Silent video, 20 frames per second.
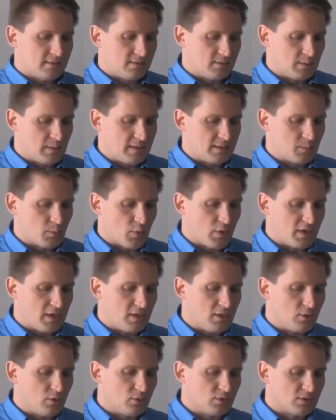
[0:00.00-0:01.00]
So it's pretty
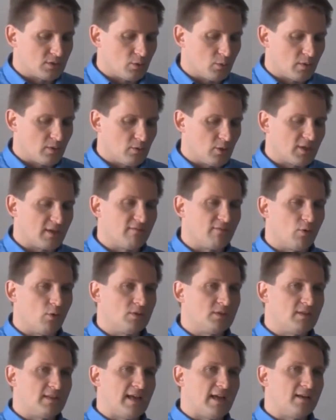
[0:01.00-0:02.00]
new, so we're looking
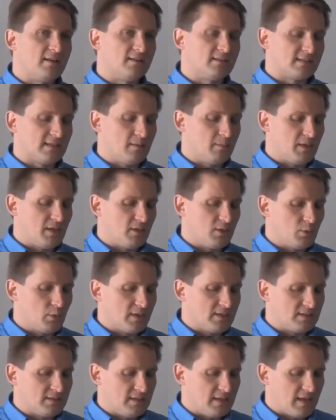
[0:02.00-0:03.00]
forward to that, and it's going to be a
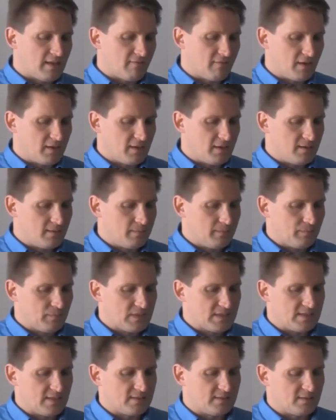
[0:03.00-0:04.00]
USDA funded
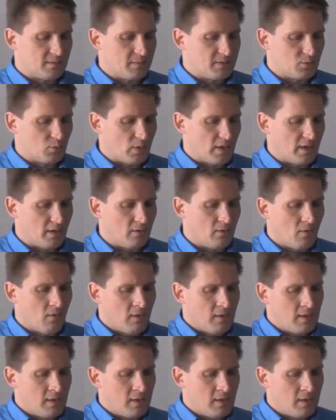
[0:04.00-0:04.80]
system as well.